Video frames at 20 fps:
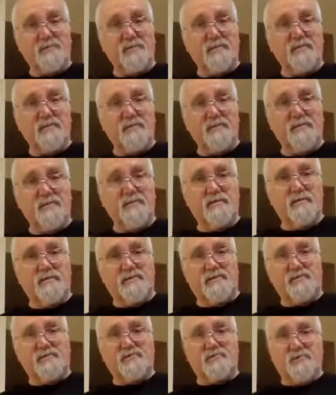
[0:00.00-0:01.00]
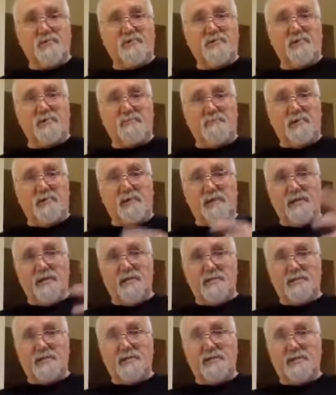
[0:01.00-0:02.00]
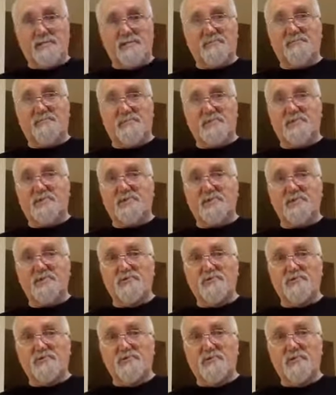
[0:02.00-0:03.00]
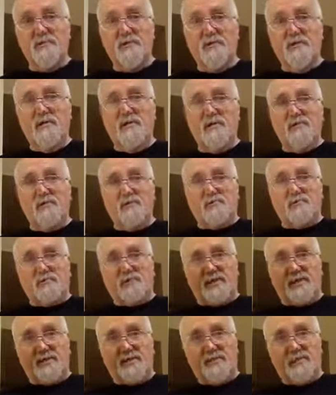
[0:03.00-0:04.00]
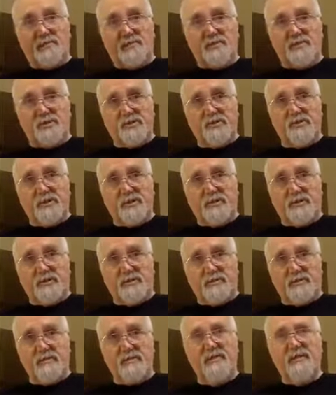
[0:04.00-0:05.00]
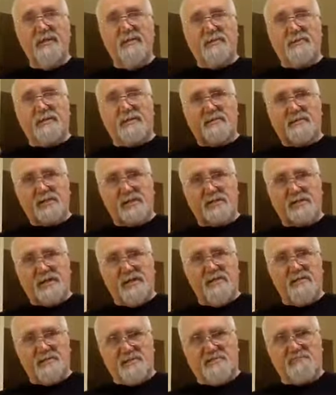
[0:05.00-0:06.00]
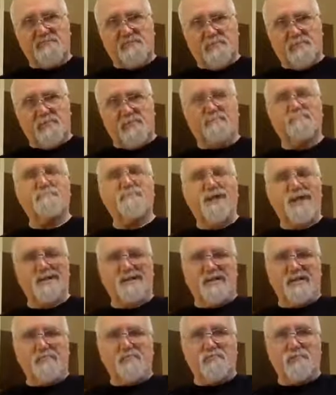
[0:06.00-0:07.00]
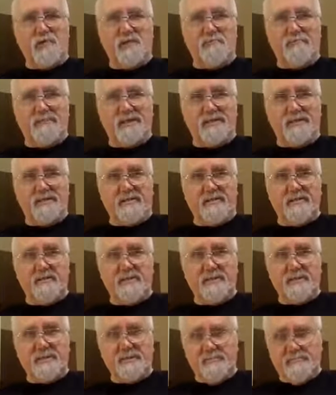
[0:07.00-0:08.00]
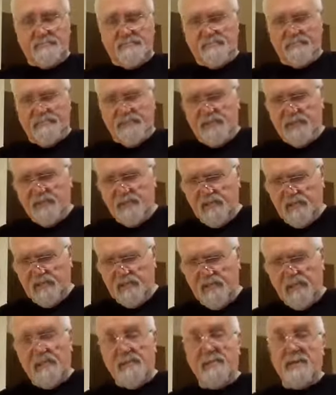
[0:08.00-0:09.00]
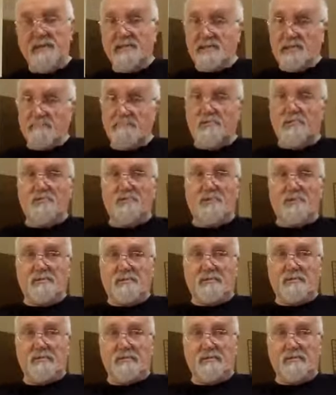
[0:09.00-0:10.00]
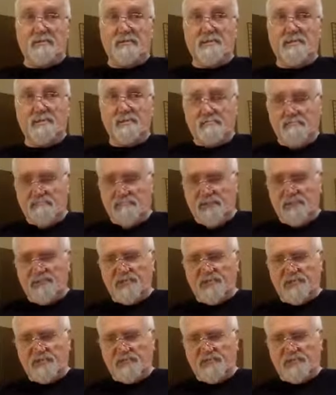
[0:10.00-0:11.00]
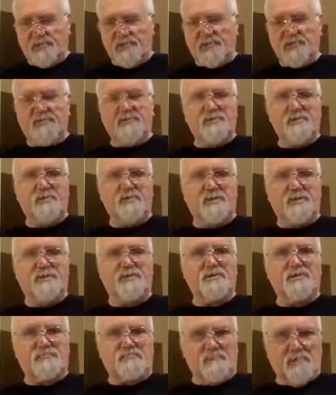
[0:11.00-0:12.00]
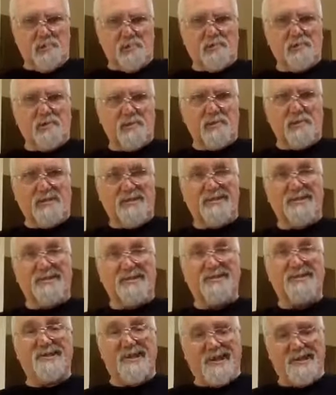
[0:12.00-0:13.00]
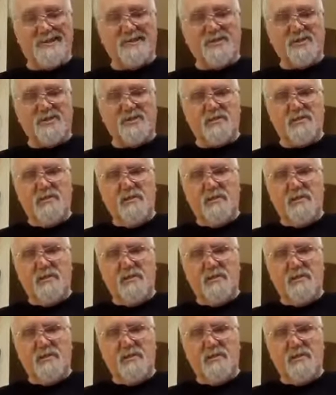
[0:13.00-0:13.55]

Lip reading: that. Are you talking about Alex Osborne's tool or that cliche that stands for badly run meetings? And that's most of the case. Most of the research that supposedly negates